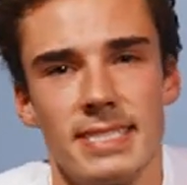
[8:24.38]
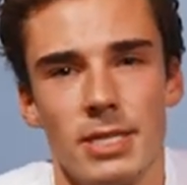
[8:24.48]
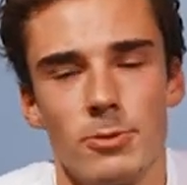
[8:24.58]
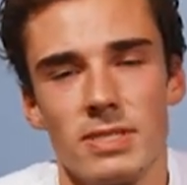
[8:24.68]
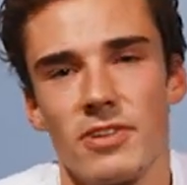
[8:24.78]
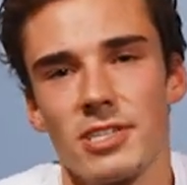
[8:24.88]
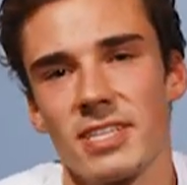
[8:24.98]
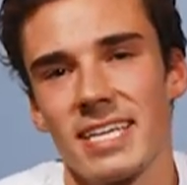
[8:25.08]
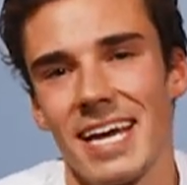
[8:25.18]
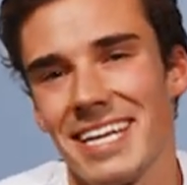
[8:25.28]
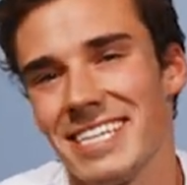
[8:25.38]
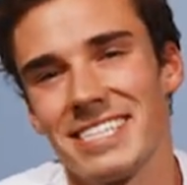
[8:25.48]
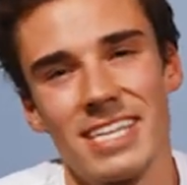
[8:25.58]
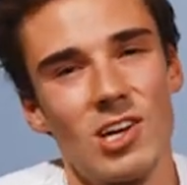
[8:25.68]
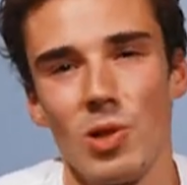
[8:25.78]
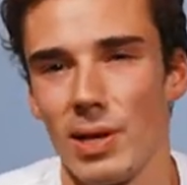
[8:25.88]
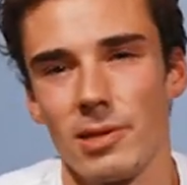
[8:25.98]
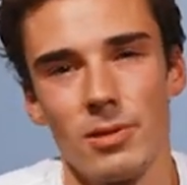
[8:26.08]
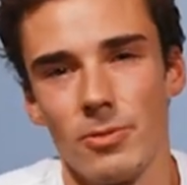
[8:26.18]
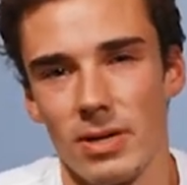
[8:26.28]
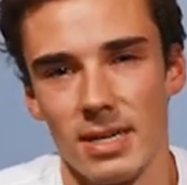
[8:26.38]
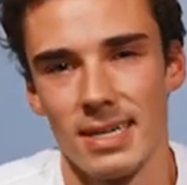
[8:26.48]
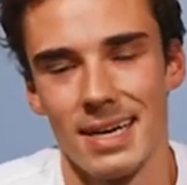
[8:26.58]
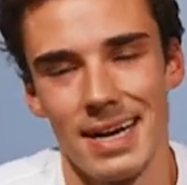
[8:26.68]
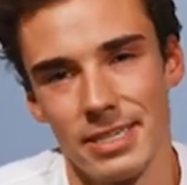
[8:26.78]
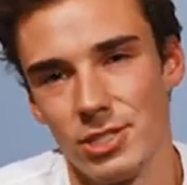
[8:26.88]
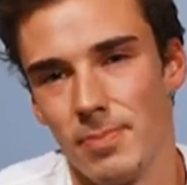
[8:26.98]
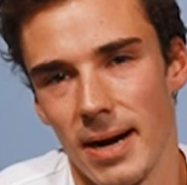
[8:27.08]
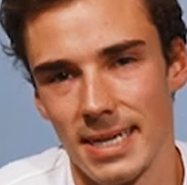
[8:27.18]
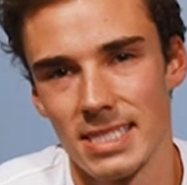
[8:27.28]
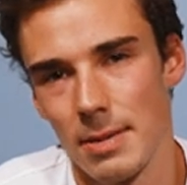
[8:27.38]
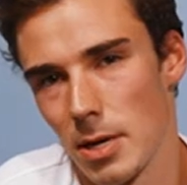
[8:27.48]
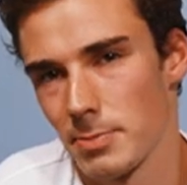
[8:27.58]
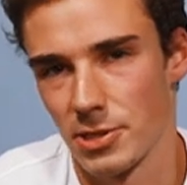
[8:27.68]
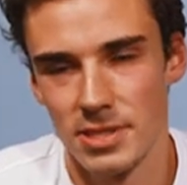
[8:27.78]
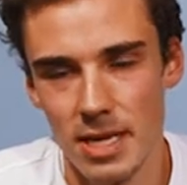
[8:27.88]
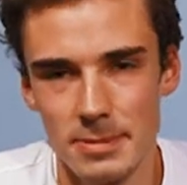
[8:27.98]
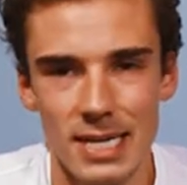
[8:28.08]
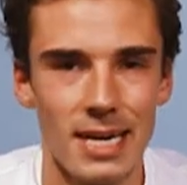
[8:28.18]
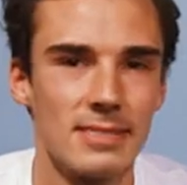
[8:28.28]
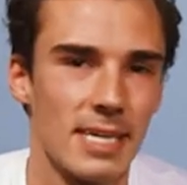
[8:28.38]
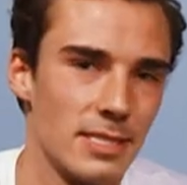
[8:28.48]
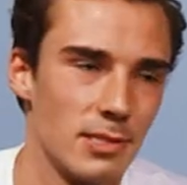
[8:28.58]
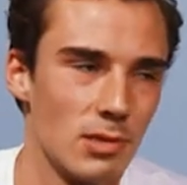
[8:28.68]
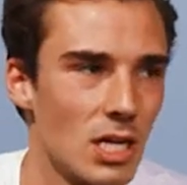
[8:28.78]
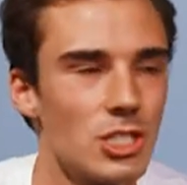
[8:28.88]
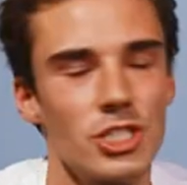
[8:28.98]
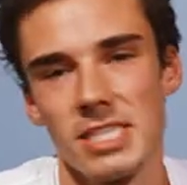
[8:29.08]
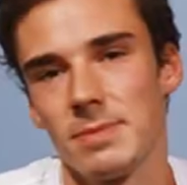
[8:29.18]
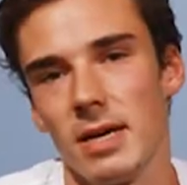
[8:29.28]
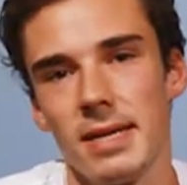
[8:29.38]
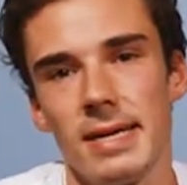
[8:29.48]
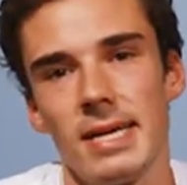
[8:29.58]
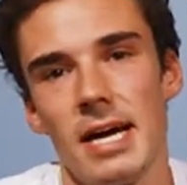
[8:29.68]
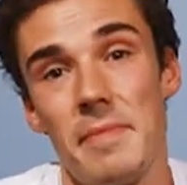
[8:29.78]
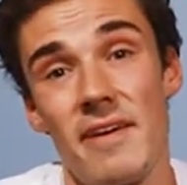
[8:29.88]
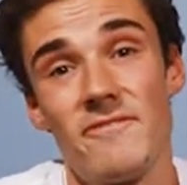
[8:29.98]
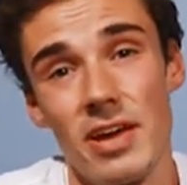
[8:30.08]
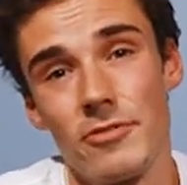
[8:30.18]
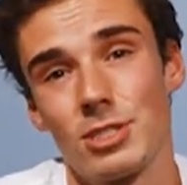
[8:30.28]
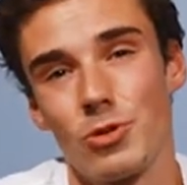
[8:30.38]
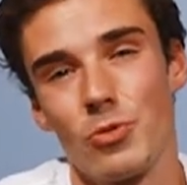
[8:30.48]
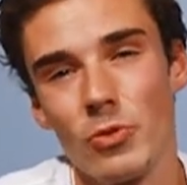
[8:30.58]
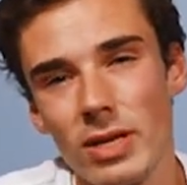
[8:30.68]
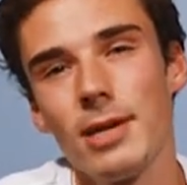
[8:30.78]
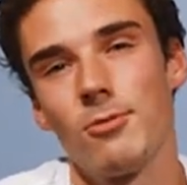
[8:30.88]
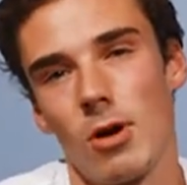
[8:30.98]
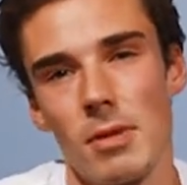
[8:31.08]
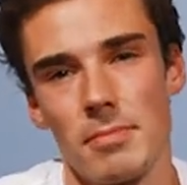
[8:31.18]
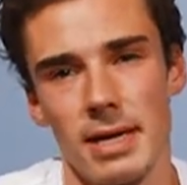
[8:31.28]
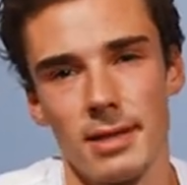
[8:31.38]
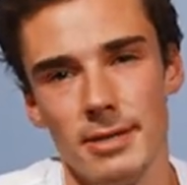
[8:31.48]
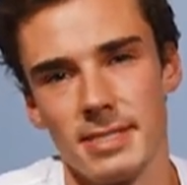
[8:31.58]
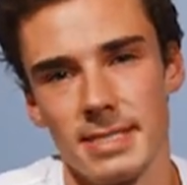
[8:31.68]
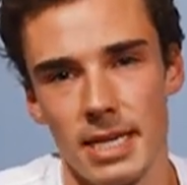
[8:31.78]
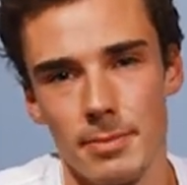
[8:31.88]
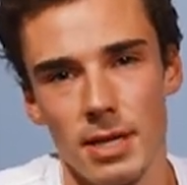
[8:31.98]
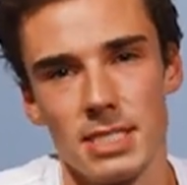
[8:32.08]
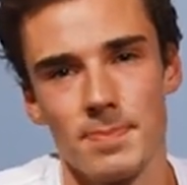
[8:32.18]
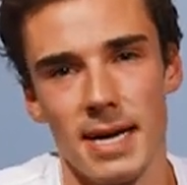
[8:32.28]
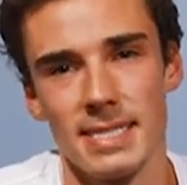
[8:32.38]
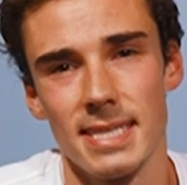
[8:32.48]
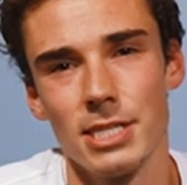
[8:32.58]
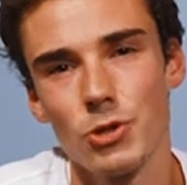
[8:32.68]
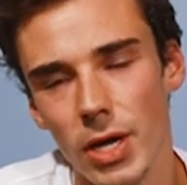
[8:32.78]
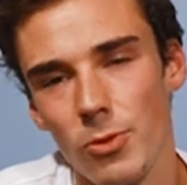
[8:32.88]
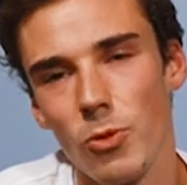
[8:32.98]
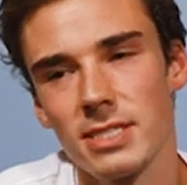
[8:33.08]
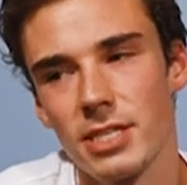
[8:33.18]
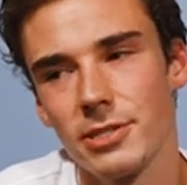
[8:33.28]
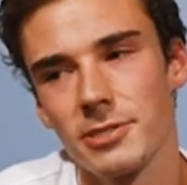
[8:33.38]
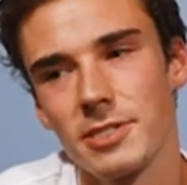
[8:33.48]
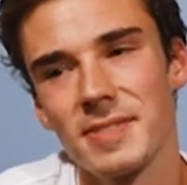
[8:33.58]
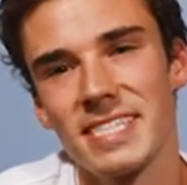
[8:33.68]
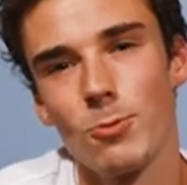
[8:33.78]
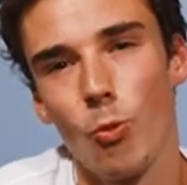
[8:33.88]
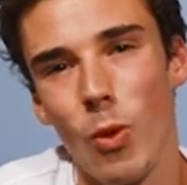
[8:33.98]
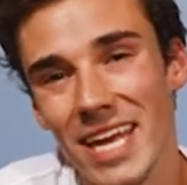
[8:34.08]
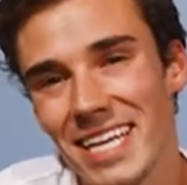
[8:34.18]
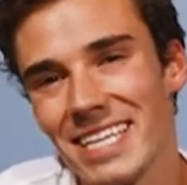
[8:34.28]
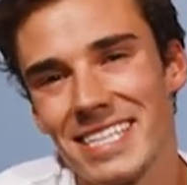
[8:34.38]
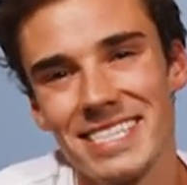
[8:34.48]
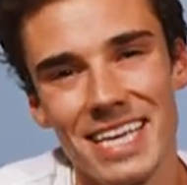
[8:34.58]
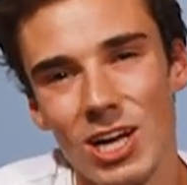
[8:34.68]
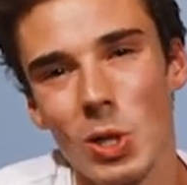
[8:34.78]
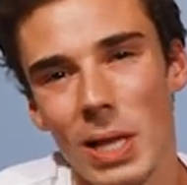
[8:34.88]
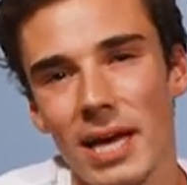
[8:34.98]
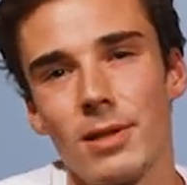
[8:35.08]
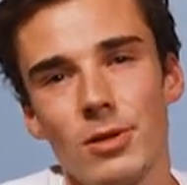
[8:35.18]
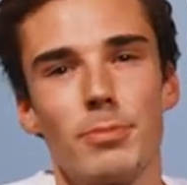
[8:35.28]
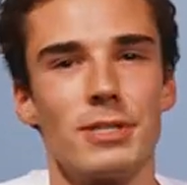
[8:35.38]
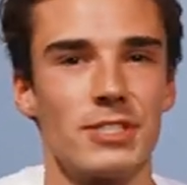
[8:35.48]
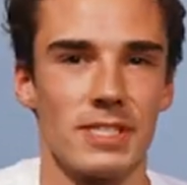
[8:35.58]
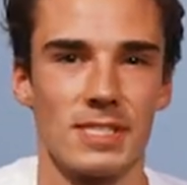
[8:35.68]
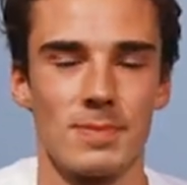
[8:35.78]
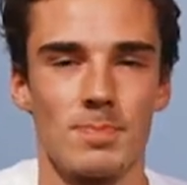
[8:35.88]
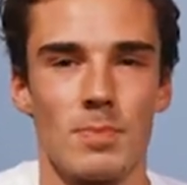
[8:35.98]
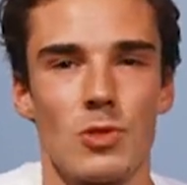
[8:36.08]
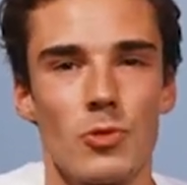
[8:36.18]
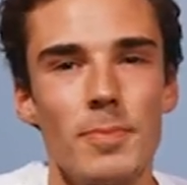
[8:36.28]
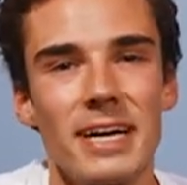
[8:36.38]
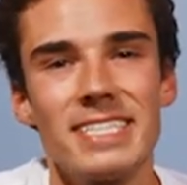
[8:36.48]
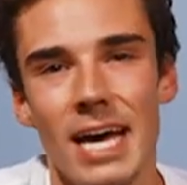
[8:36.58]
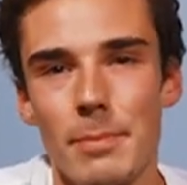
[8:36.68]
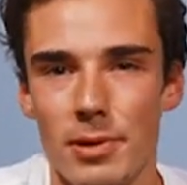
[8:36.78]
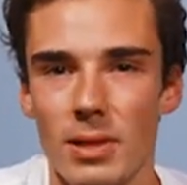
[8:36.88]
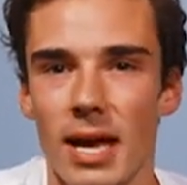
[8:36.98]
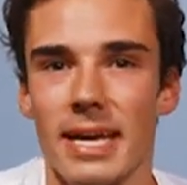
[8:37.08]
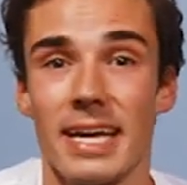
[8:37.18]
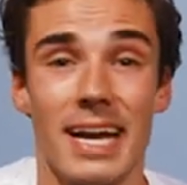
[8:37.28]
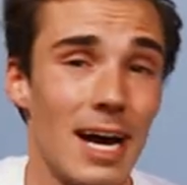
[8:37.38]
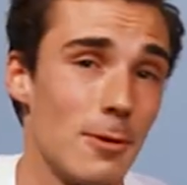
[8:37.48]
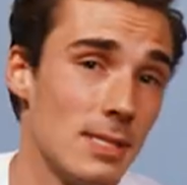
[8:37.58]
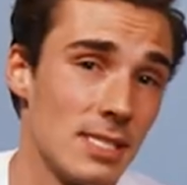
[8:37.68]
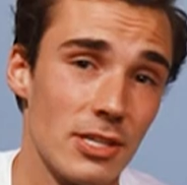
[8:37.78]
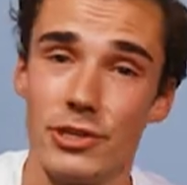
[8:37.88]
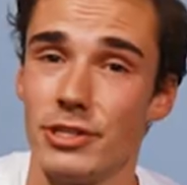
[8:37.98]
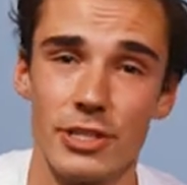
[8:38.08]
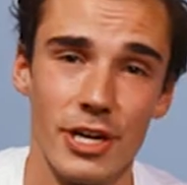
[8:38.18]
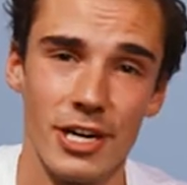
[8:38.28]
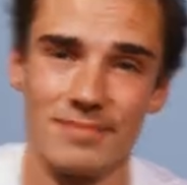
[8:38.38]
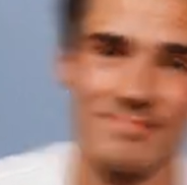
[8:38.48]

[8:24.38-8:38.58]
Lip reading: I did was virtually any single leg glute work. I could do box step-ups or step-downs, I could do lunges, but my favorite to really warm up my glutes and stabilize my SI joint was to do some weighted single leg glute bridges. 3x10 per leg and I was good to go.